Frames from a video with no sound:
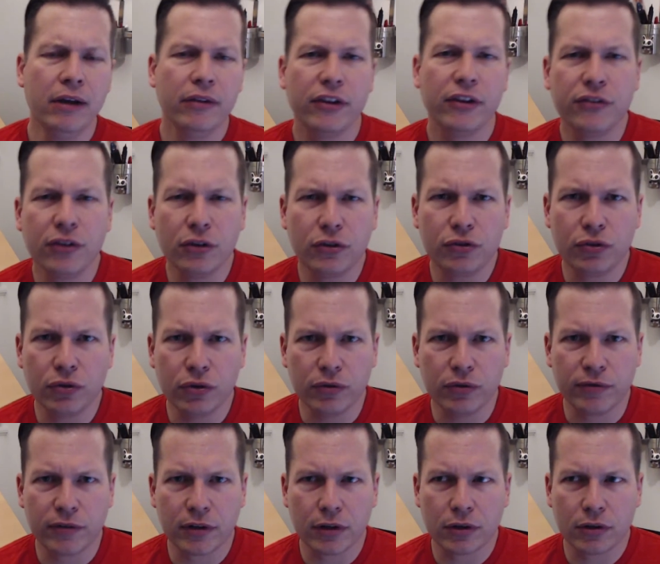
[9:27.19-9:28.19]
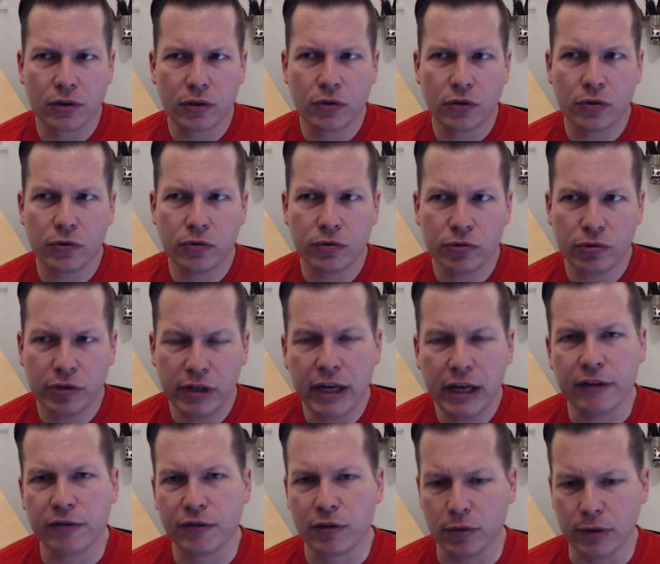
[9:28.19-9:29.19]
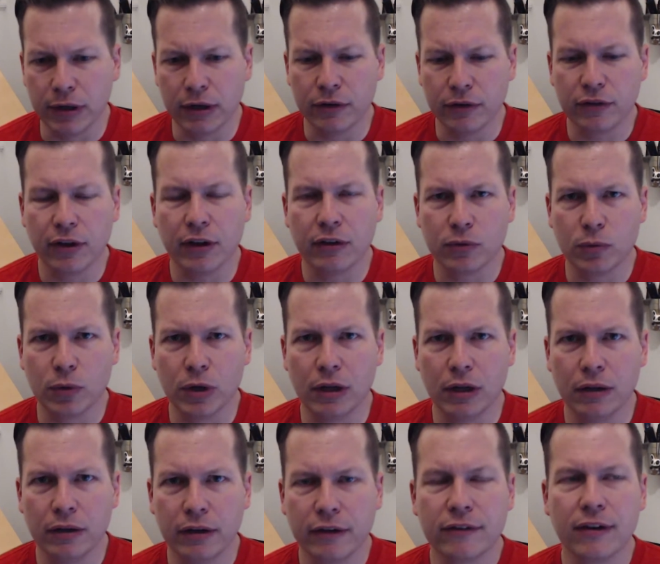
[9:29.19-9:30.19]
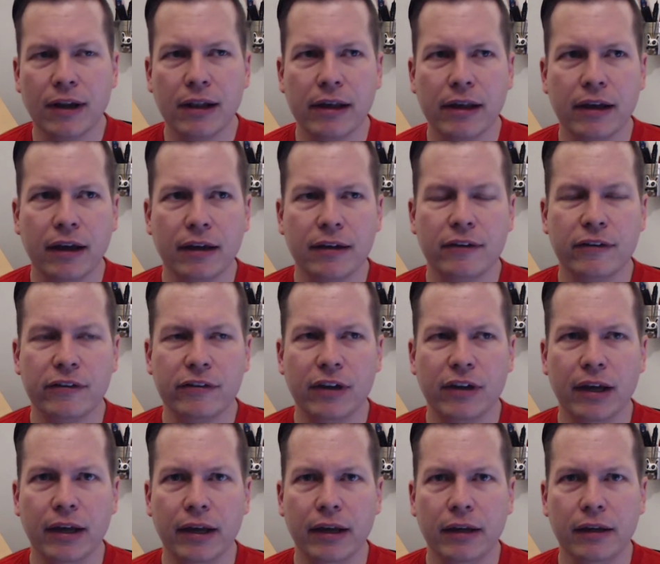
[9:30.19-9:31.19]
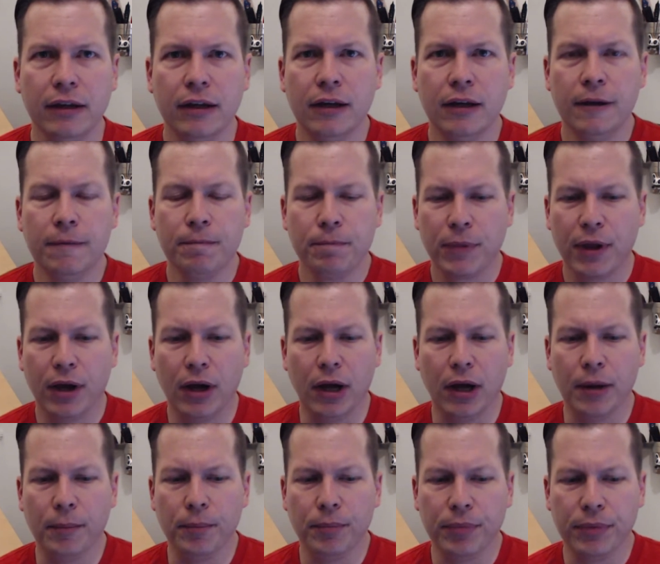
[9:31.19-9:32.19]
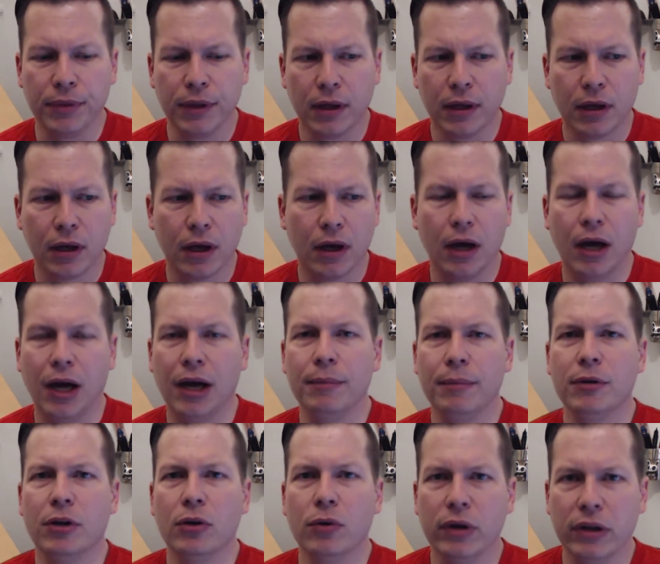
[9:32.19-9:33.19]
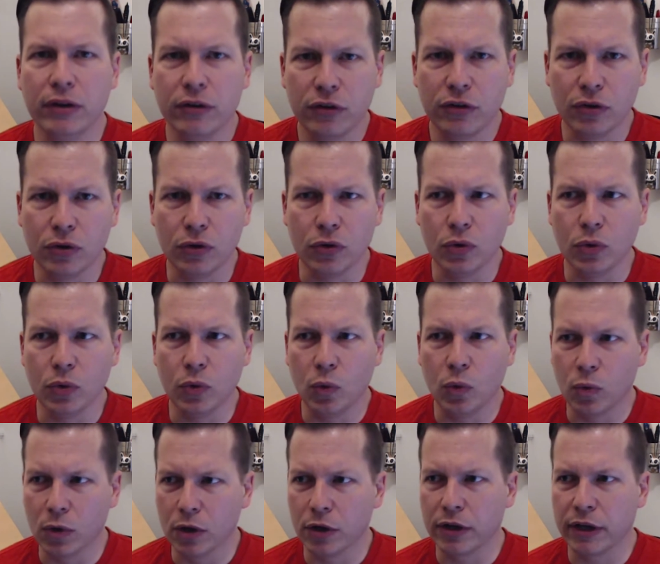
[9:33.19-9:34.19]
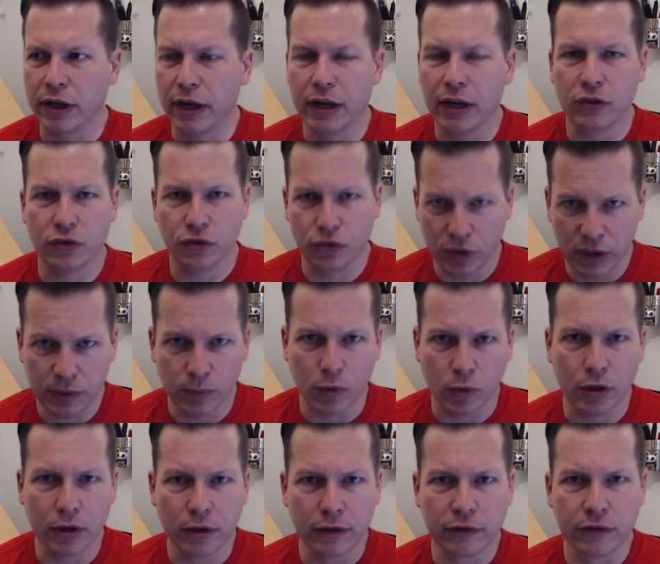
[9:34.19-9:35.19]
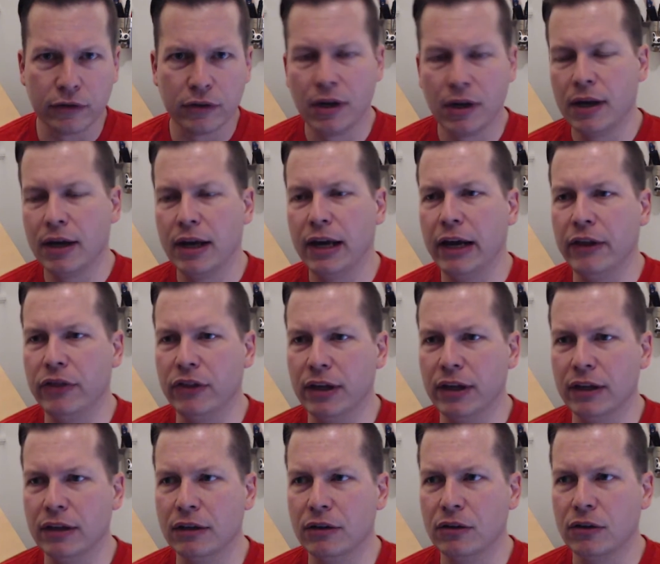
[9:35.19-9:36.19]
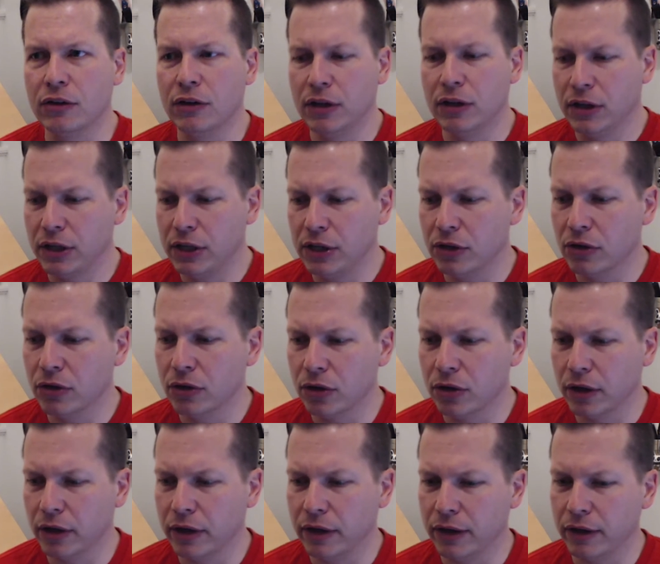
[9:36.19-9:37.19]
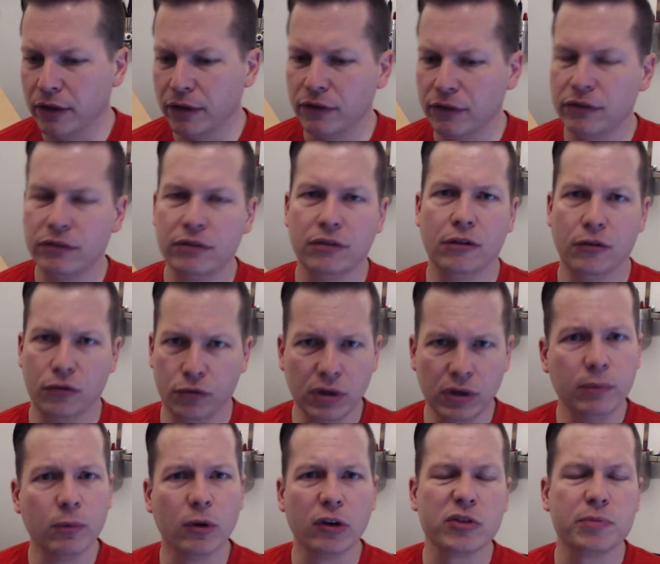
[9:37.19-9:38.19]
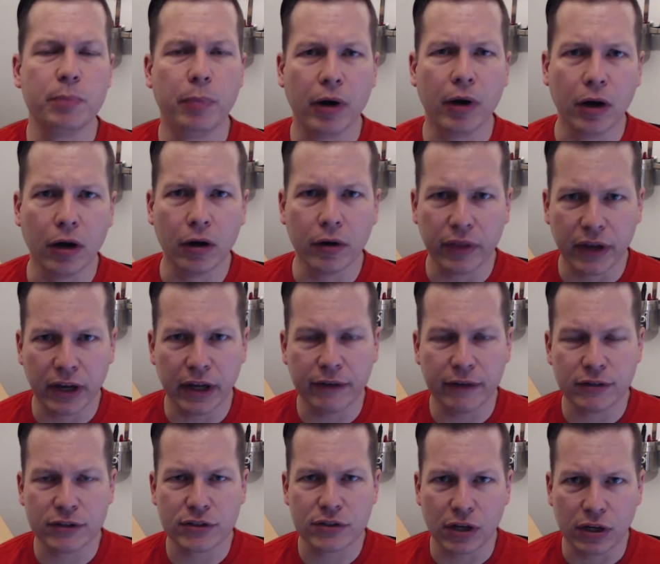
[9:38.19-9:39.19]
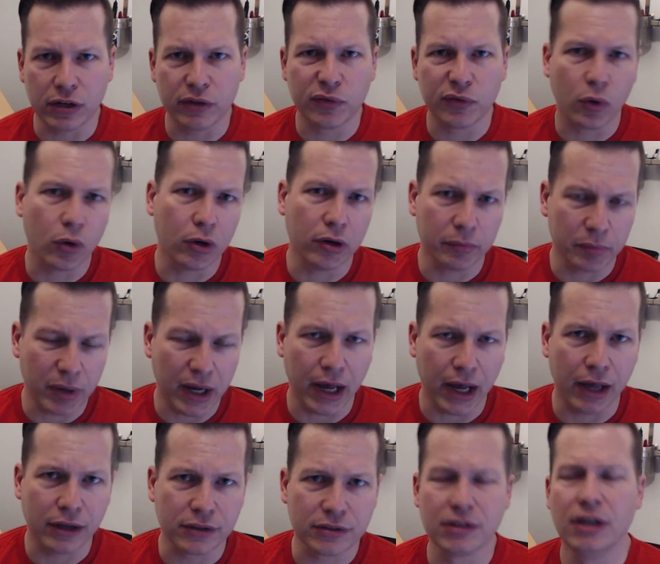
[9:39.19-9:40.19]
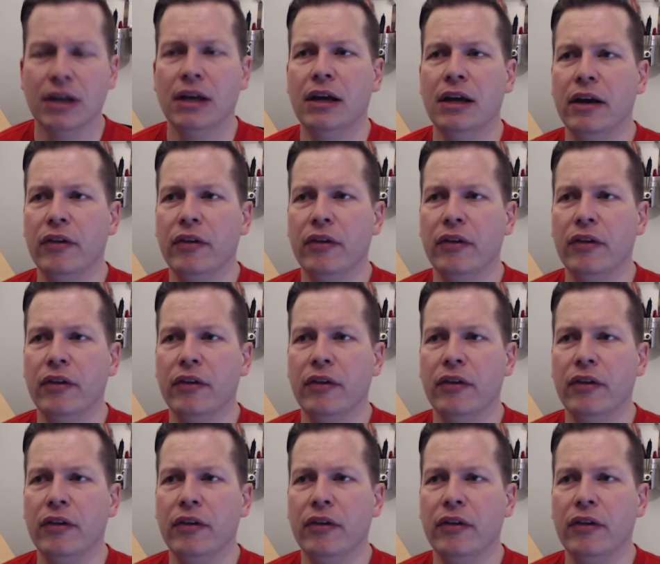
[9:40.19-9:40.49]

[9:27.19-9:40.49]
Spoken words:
That's not true of creative careers as well. It's not like I can say, I'm going to work at DreamWorks, and then here is the DreamWorks bar that I have to study for and pass.